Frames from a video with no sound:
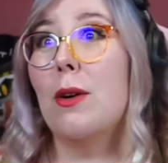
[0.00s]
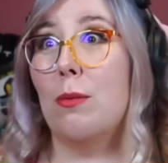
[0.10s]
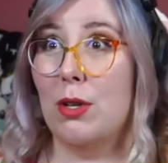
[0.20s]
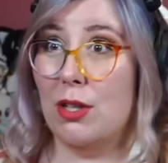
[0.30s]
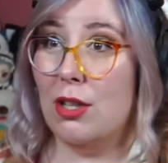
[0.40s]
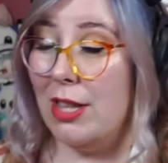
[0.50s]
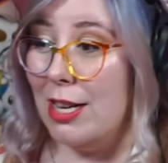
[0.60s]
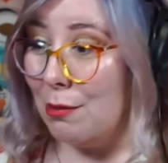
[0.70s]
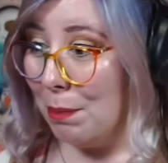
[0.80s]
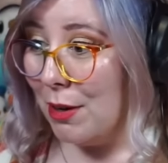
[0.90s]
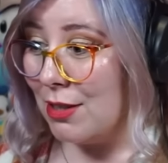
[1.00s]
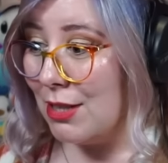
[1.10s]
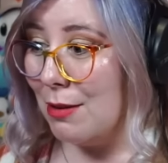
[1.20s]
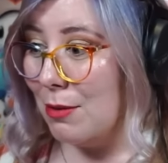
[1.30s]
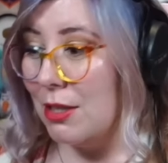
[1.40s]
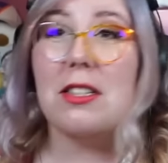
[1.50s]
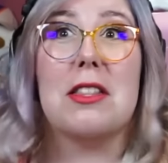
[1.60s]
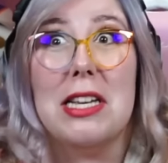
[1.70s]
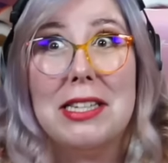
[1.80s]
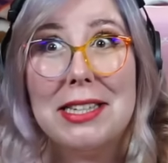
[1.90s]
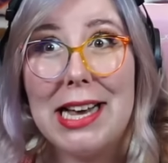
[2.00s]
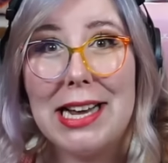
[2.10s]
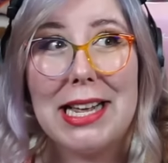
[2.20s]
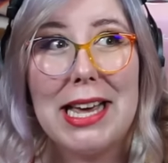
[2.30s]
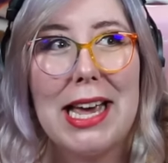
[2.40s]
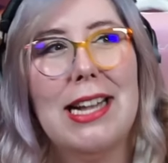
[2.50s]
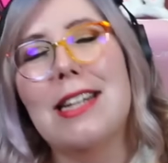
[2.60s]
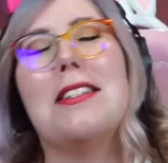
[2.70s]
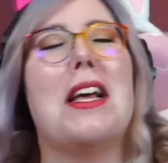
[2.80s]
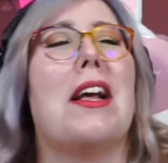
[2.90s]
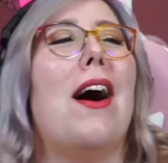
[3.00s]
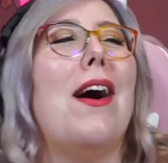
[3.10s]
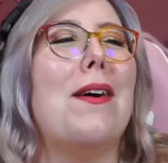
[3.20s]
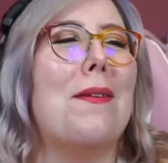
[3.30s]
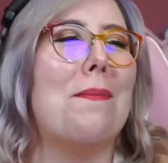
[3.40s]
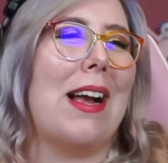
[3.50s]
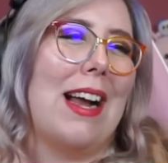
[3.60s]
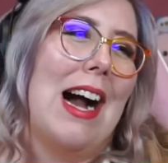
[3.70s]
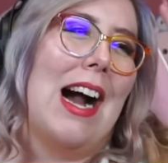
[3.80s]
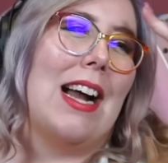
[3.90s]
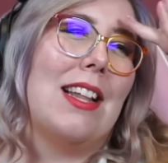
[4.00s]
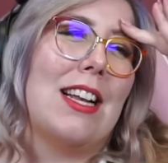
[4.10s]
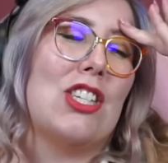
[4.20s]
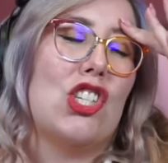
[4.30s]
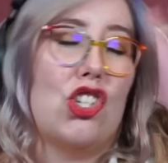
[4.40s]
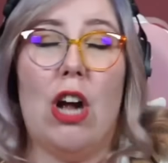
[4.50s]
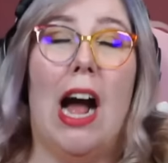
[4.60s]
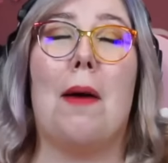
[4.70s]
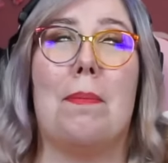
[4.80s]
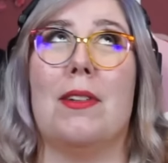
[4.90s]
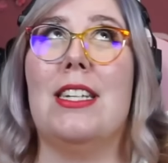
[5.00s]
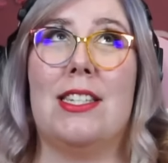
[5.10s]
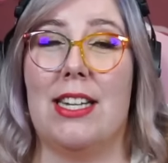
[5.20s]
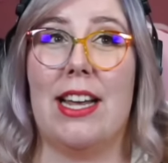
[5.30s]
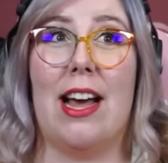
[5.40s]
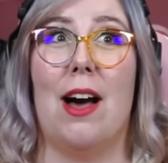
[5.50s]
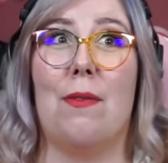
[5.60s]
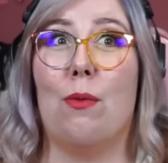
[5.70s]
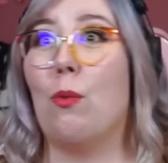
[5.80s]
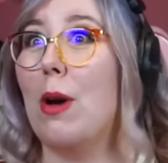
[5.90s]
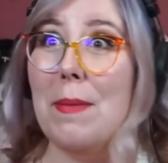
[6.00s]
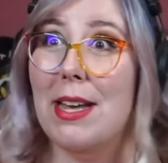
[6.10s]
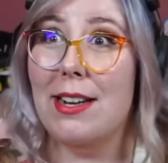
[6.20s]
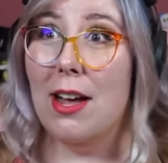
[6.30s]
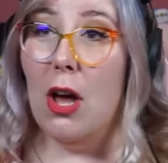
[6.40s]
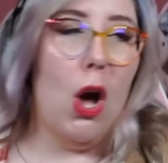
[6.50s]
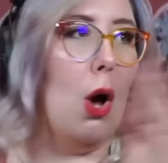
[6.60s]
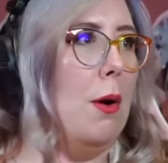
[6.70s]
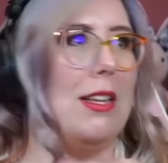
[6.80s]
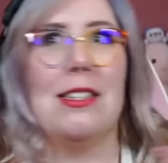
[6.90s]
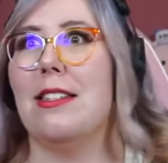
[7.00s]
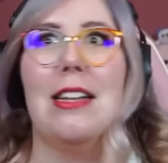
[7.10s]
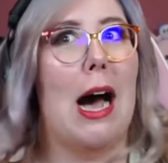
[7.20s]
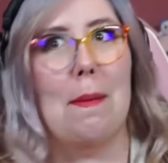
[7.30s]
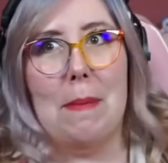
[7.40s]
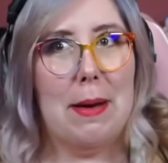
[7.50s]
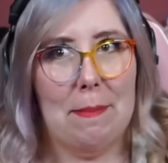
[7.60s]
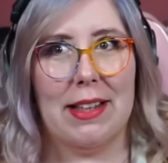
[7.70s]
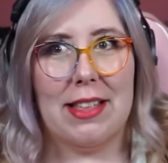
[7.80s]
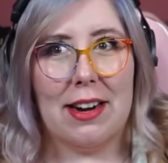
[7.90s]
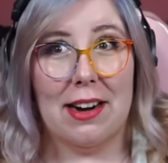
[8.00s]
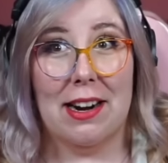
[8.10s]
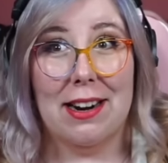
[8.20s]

Was it this person? Was it this lady? And it's like, oh god, like stop listing off women who is not my mother.